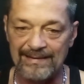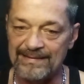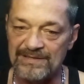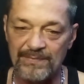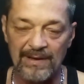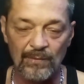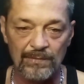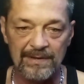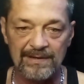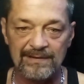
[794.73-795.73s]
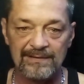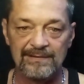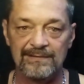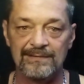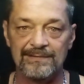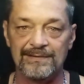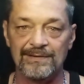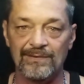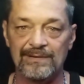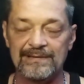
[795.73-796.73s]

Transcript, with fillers: I guess, about a week. You know,